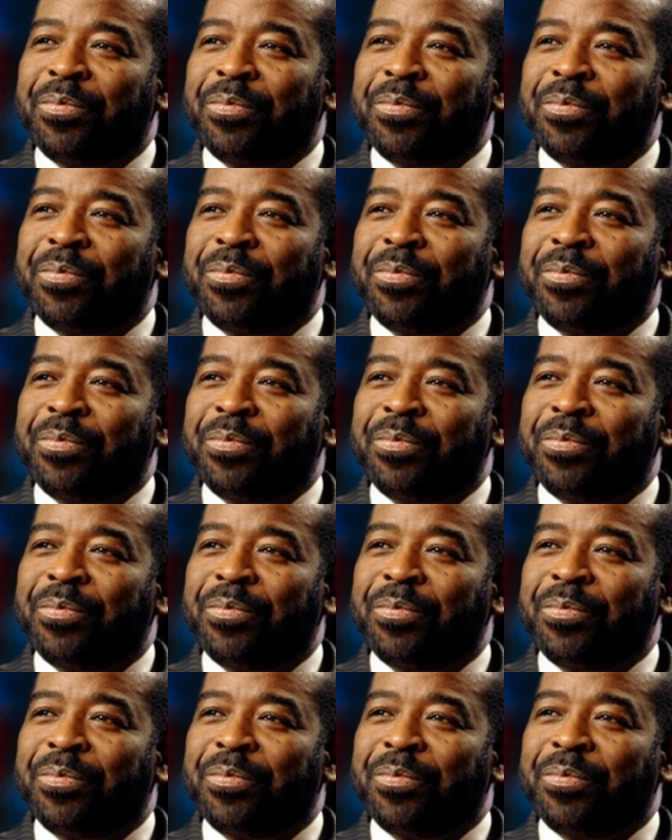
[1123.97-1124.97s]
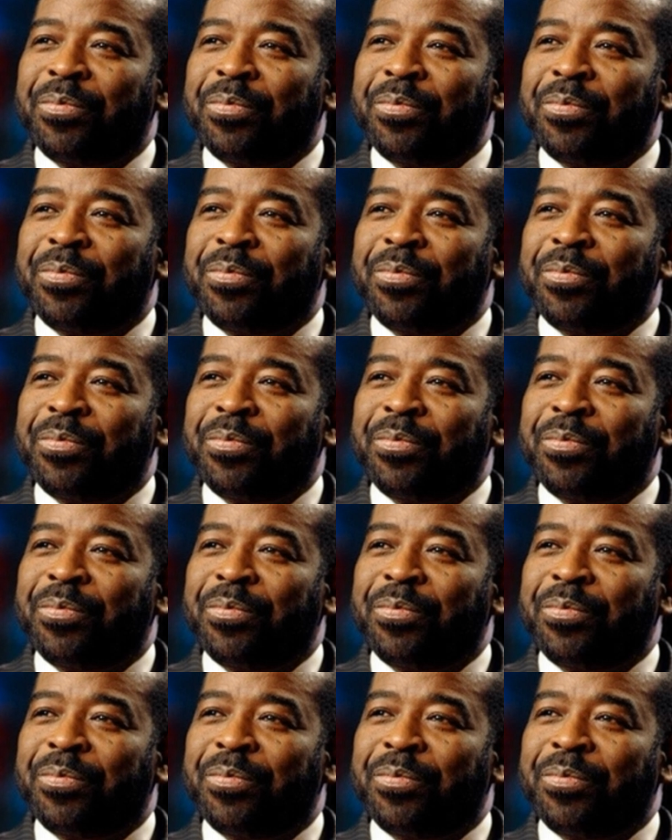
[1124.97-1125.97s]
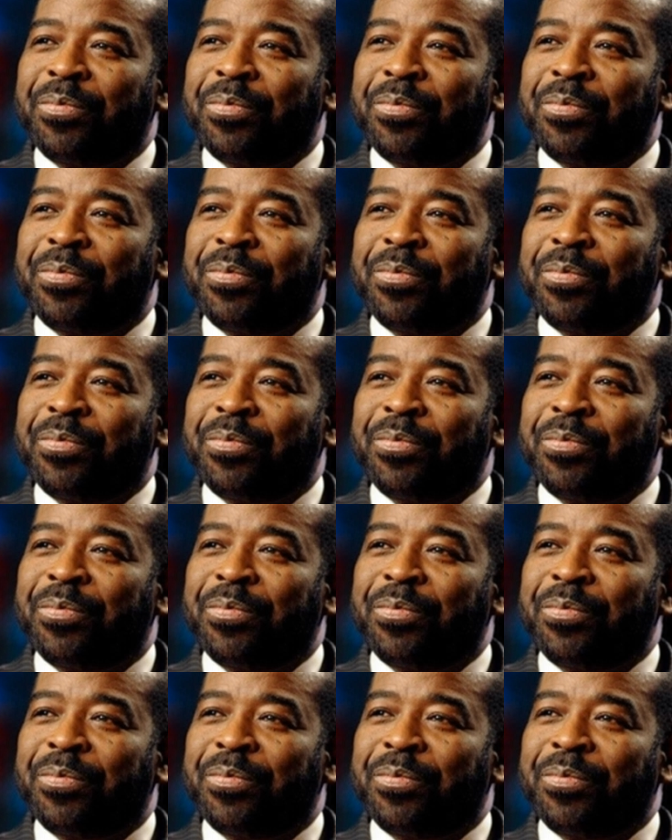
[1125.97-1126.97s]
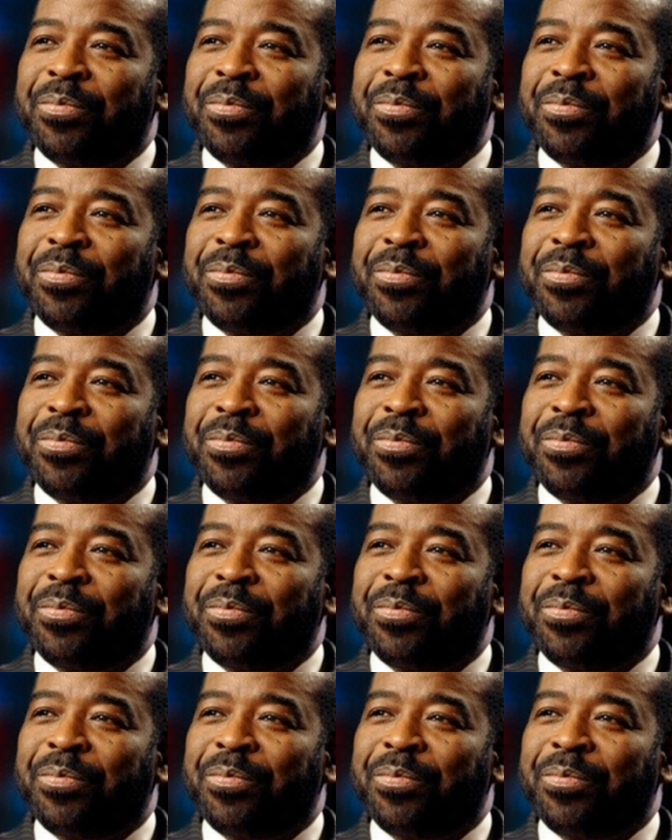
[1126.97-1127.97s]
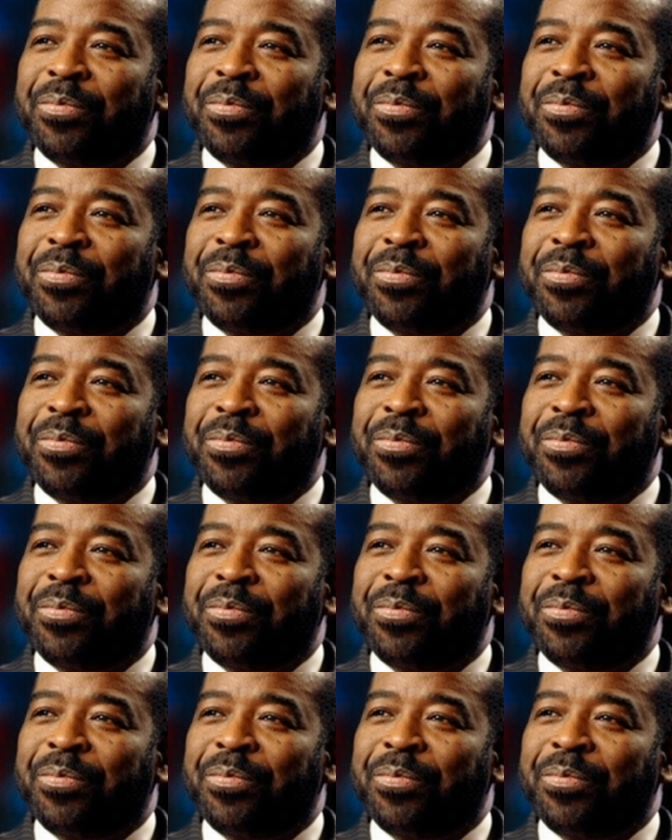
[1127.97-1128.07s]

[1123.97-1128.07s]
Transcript: The face doesn't move, so there is nothing to read.